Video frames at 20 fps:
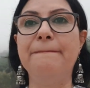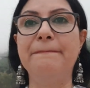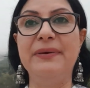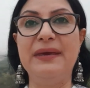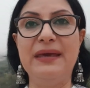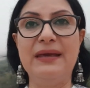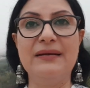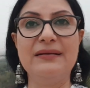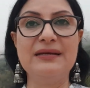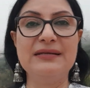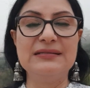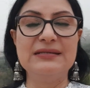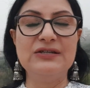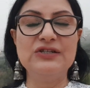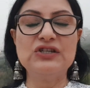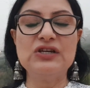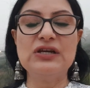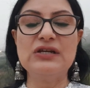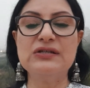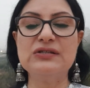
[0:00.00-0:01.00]
big
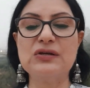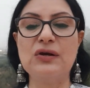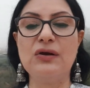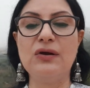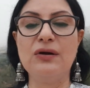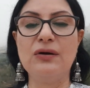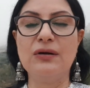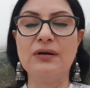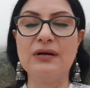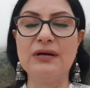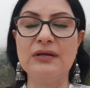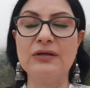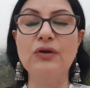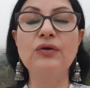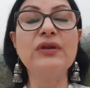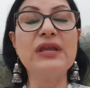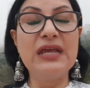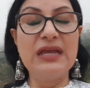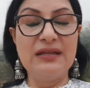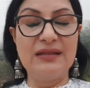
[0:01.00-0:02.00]
decisions, or
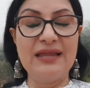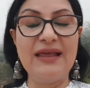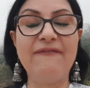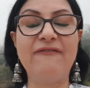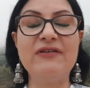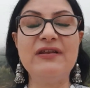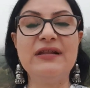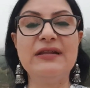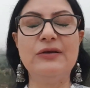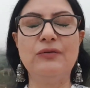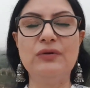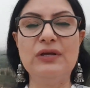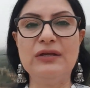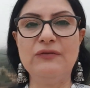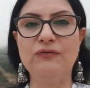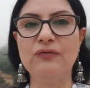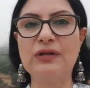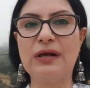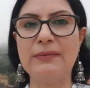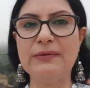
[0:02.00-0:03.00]
you need
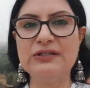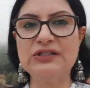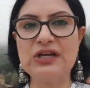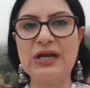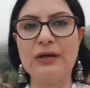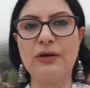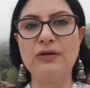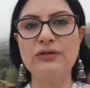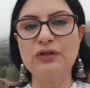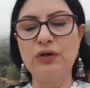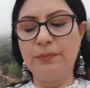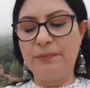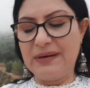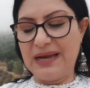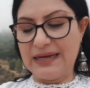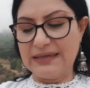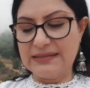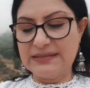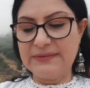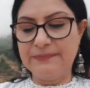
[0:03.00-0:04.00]
to double check on your
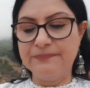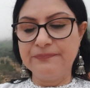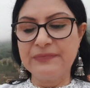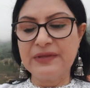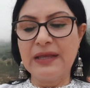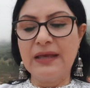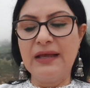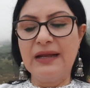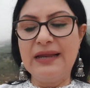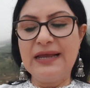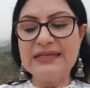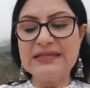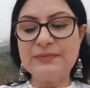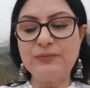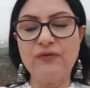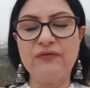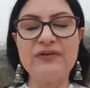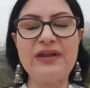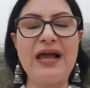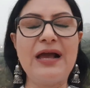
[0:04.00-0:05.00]
plans. Let's
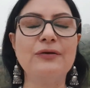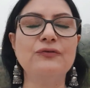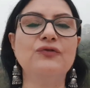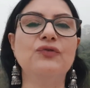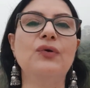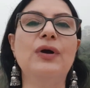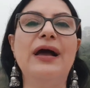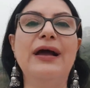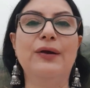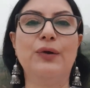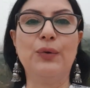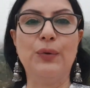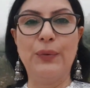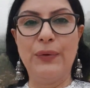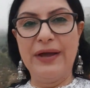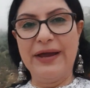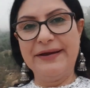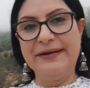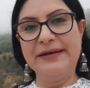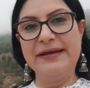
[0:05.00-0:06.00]
move now to
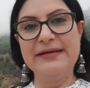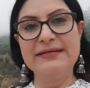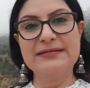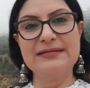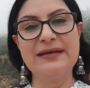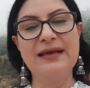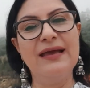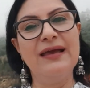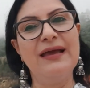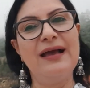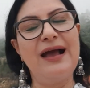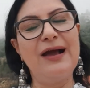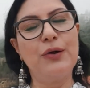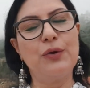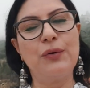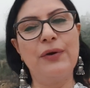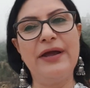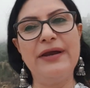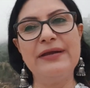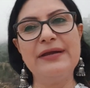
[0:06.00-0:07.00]
Aquarius.
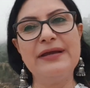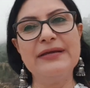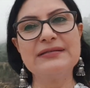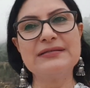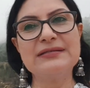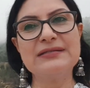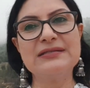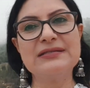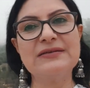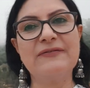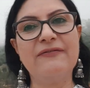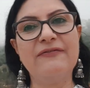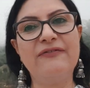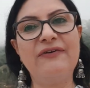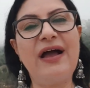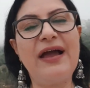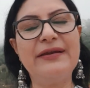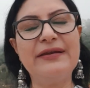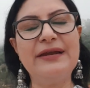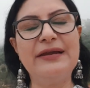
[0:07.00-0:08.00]
Aquarius,
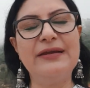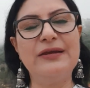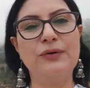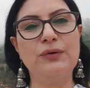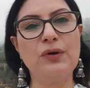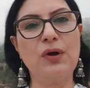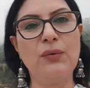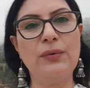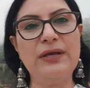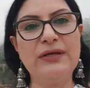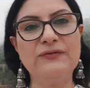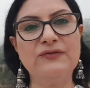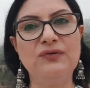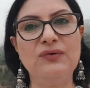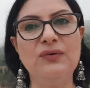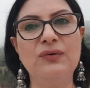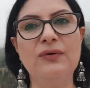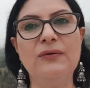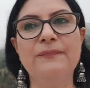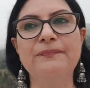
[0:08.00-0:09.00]
finally you're going
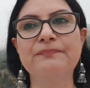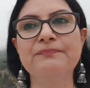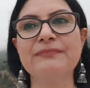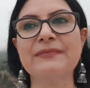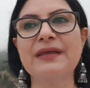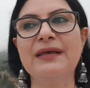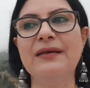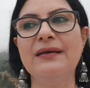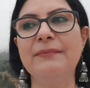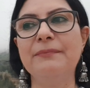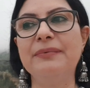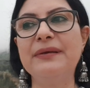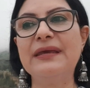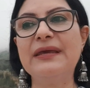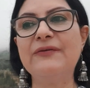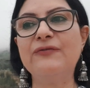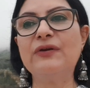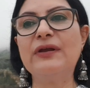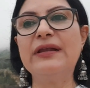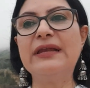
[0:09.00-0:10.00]
to
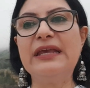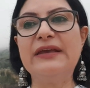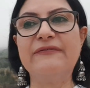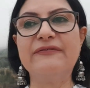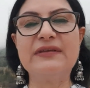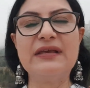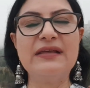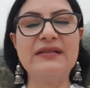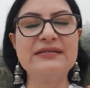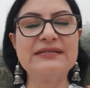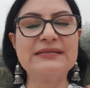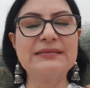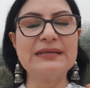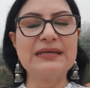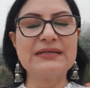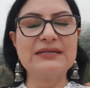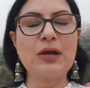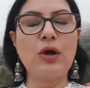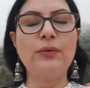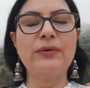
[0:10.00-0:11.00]
be relieved. It's
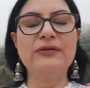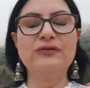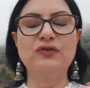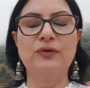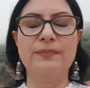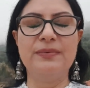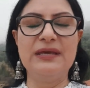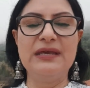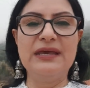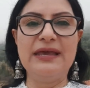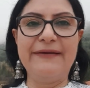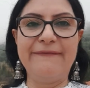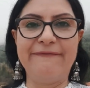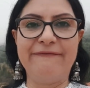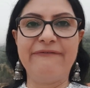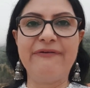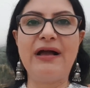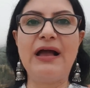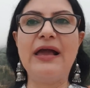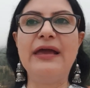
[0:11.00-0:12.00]
going to be a
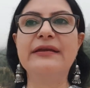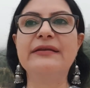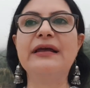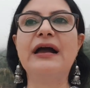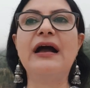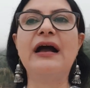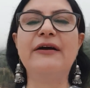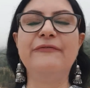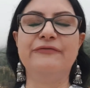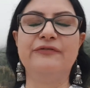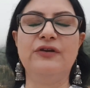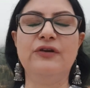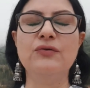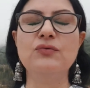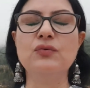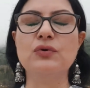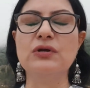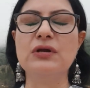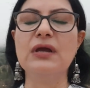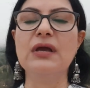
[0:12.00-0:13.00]
fine
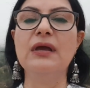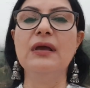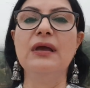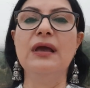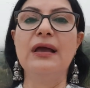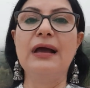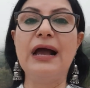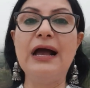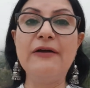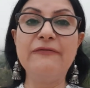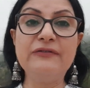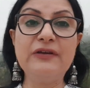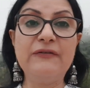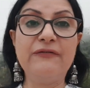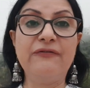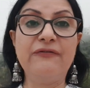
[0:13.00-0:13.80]
afternoon. After